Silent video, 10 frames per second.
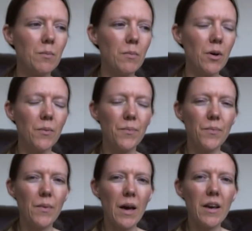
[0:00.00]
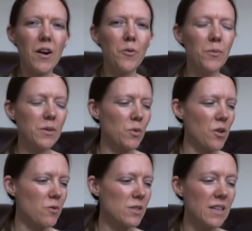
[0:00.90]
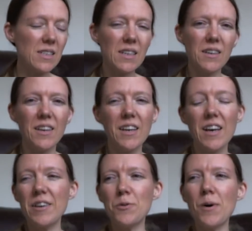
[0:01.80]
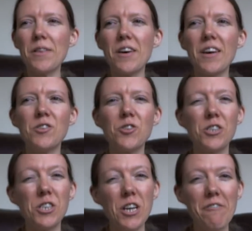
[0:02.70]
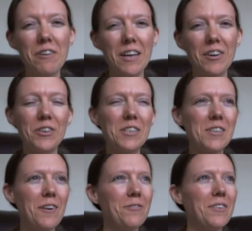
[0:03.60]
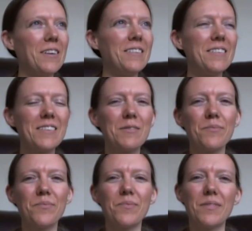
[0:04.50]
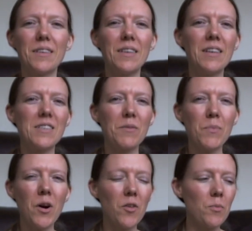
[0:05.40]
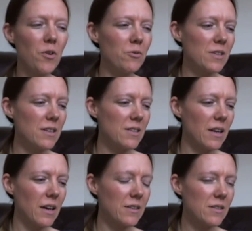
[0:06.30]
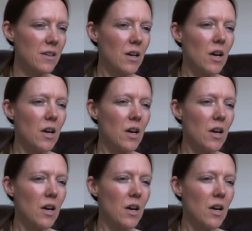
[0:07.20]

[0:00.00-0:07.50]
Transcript: But hey ho, it's one of those things that you either enjoy sharing it or you don't, and it's part of the process, I guess.